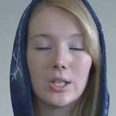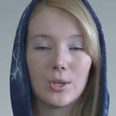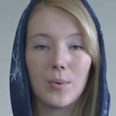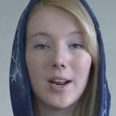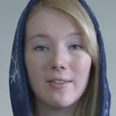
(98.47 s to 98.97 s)

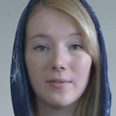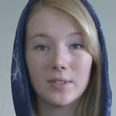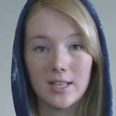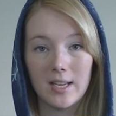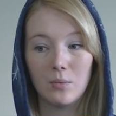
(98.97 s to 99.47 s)
So what I
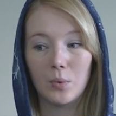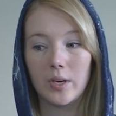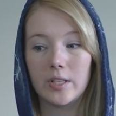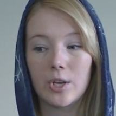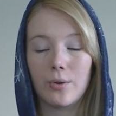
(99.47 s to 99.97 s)
did
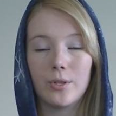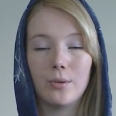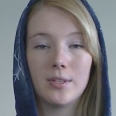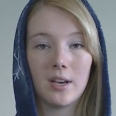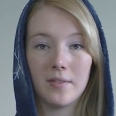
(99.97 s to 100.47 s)
was go
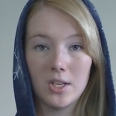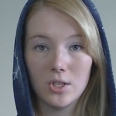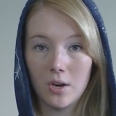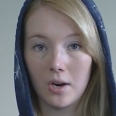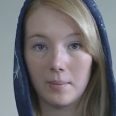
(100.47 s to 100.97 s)
to
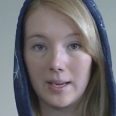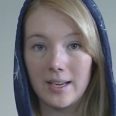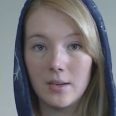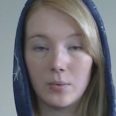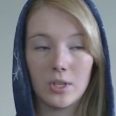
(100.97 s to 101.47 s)
Salvation
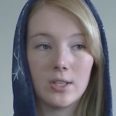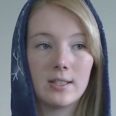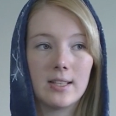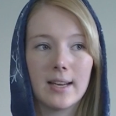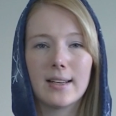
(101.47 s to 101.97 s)
Army, which
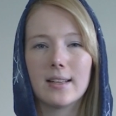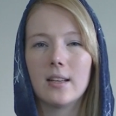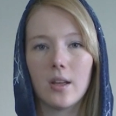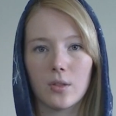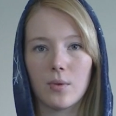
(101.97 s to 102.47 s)
is
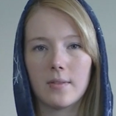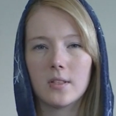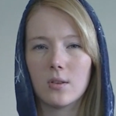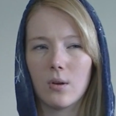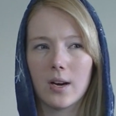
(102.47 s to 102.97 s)
technically a thrift
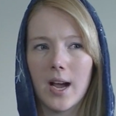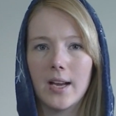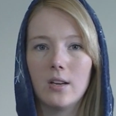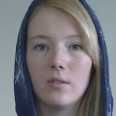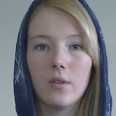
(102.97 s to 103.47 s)
store
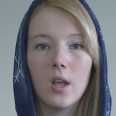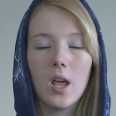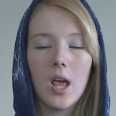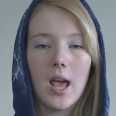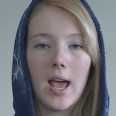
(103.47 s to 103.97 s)
kind of,
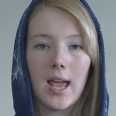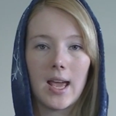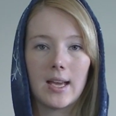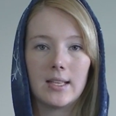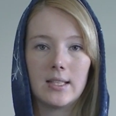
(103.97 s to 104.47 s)

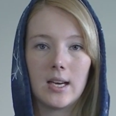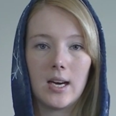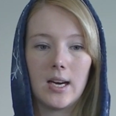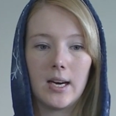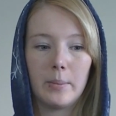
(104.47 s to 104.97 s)
and
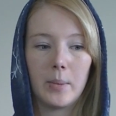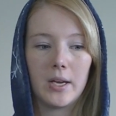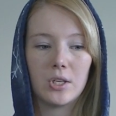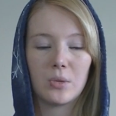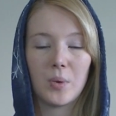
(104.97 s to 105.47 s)

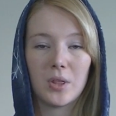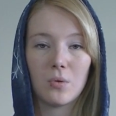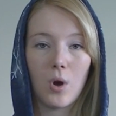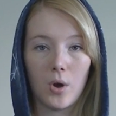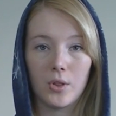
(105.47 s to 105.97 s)
I just went
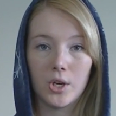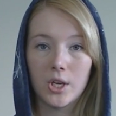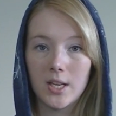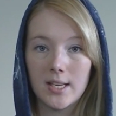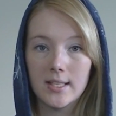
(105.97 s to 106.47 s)
through all the
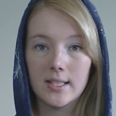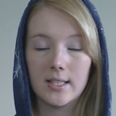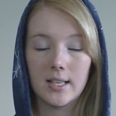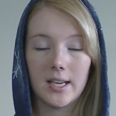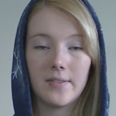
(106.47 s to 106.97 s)
hoodies
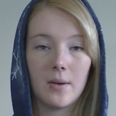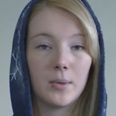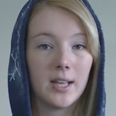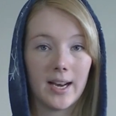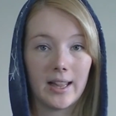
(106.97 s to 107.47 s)
until I found
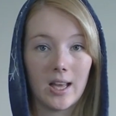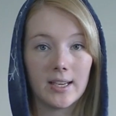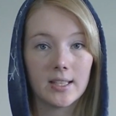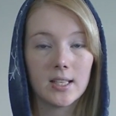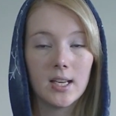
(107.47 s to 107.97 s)
one that I
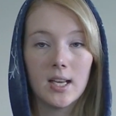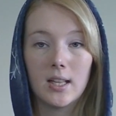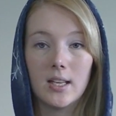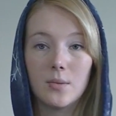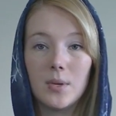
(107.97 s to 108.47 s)
liked.
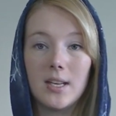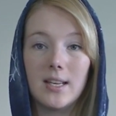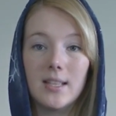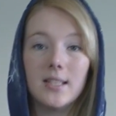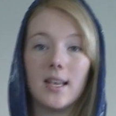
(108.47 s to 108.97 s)
This one
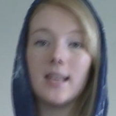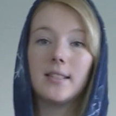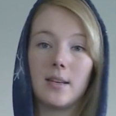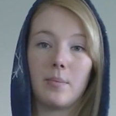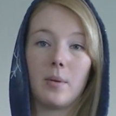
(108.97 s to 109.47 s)
is a
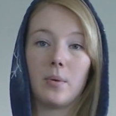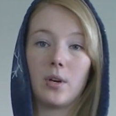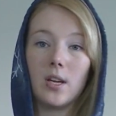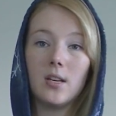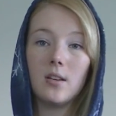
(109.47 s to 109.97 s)
zip-up
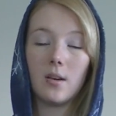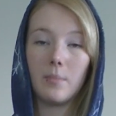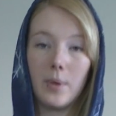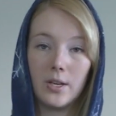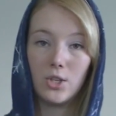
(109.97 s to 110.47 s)
hoodie,
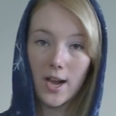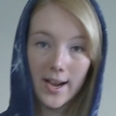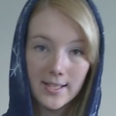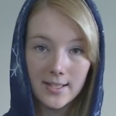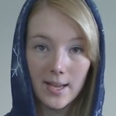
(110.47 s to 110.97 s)
but
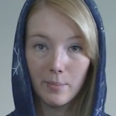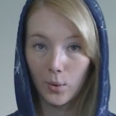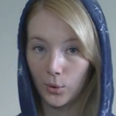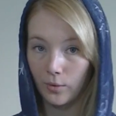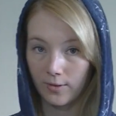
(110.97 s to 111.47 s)
Jack's is a
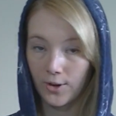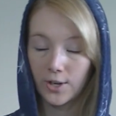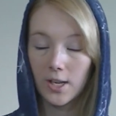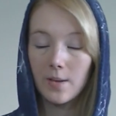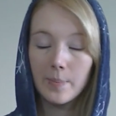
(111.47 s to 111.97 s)
pullover
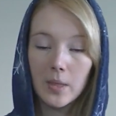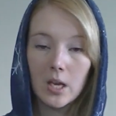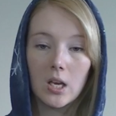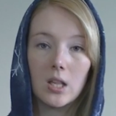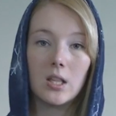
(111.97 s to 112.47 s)
hoodie.
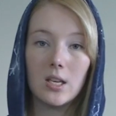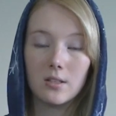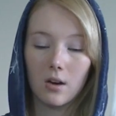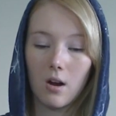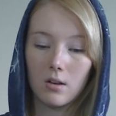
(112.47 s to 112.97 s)

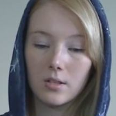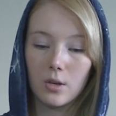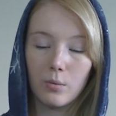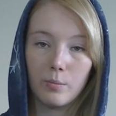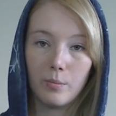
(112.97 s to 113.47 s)
These are
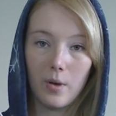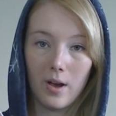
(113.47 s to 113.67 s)
also